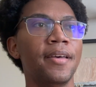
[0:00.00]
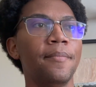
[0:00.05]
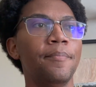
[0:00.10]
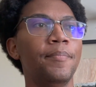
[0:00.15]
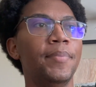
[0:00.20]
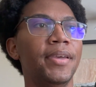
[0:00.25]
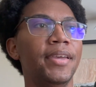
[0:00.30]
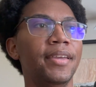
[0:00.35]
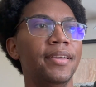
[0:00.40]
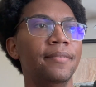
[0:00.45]

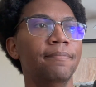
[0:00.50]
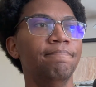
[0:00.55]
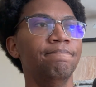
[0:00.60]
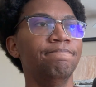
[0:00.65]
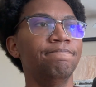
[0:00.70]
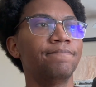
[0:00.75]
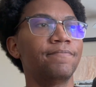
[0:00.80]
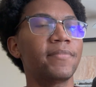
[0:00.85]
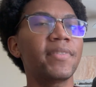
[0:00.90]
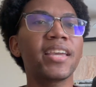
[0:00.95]
been
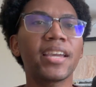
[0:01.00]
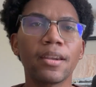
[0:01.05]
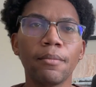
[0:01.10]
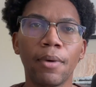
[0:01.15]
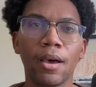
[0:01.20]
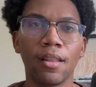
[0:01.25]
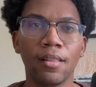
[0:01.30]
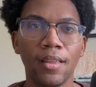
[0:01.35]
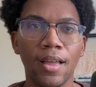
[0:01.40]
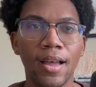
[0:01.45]
thinking about
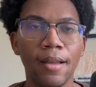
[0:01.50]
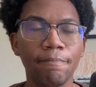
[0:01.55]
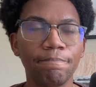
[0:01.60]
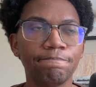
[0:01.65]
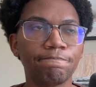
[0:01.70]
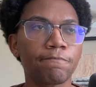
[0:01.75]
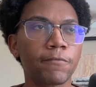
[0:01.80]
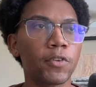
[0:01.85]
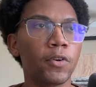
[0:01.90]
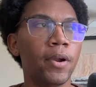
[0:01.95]
a lot,
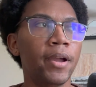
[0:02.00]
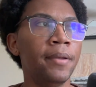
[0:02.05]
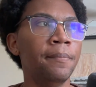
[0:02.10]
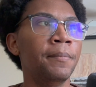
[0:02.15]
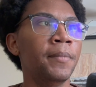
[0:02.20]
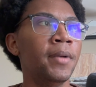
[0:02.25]
right?